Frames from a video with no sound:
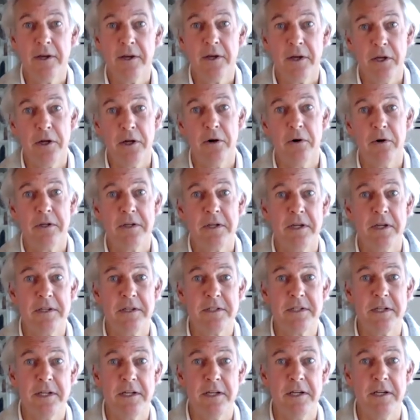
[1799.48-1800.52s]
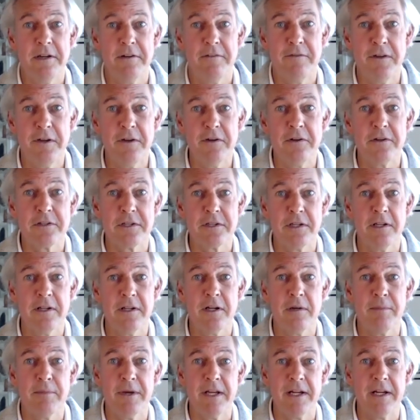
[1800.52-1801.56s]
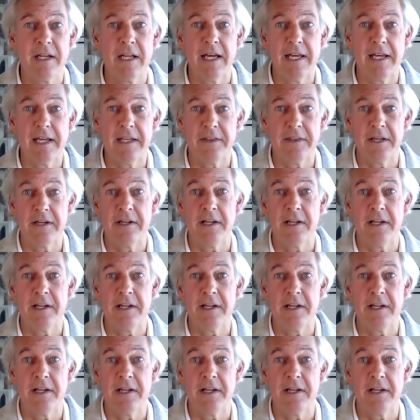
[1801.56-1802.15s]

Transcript: it feels a little bit like then